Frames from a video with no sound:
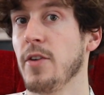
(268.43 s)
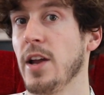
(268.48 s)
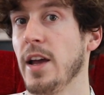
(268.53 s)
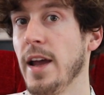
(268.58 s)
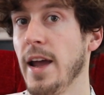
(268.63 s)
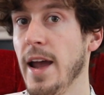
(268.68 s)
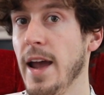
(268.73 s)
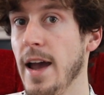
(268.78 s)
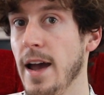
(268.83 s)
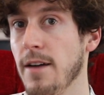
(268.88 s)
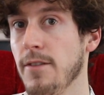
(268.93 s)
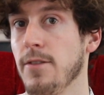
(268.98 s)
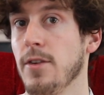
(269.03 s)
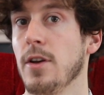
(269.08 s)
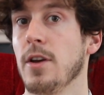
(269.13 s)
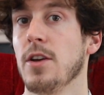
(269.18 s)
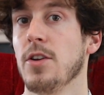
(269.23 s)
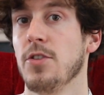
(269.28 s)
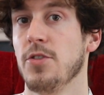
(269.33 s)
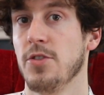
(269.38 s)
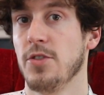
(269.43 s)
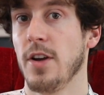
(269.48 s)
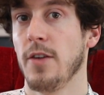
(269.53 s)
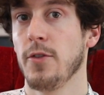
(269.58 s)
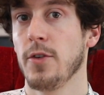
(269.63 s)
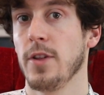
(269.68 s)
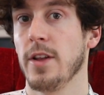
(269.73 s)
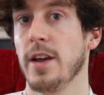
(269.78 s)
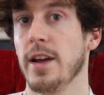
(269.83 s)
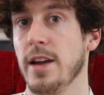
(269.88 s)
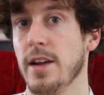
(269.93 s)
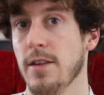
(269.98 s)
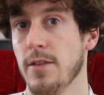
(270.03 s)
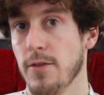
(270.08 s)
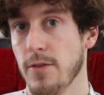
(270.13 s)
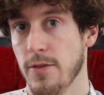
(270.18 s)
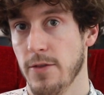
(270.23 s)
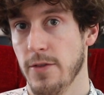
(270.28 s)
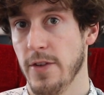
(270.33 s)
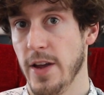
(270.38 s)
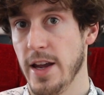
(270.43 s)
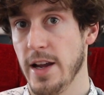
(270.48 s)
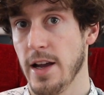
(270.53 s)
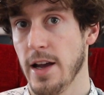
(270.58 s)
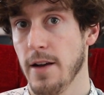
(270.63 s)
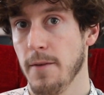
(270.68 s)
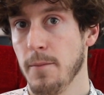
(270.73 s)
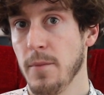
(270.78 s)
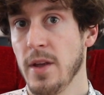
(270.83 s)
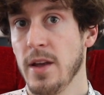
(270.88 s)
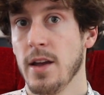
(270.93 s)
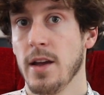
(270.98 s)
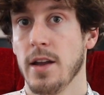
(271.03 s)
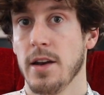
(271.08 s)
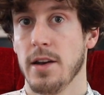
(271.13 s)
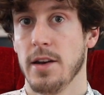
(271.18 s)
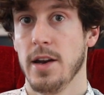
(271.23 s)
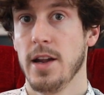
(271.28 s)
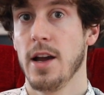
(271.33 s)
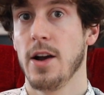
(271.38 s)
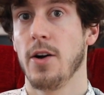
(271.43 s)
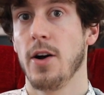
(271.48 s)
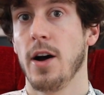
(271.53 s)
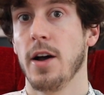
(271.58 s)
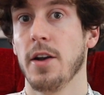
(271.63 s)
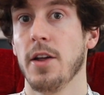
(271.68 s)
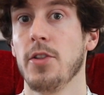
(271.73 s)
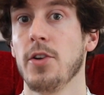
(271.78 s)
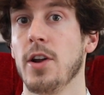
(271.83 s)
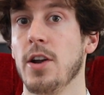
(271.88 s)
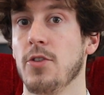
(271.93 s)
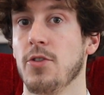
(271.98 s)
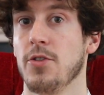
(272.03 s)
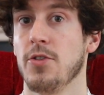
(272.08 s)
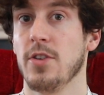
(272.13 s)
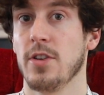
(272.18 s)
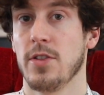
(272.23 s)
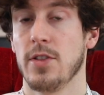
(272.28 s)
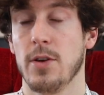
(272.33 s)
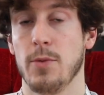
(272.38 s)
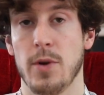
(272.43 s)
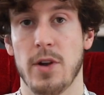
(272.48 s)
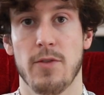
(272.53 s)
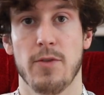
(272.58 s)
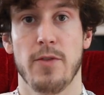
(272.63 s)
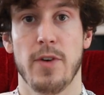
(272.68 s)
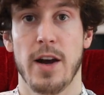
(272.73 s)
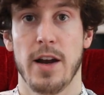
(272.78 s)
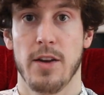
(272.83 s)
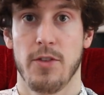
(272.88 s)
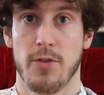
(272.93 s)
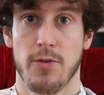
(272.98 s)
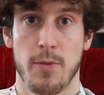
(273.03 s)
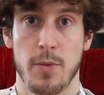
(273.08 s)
and a half Chevrolet Vega. Now, another interesting thing we can find is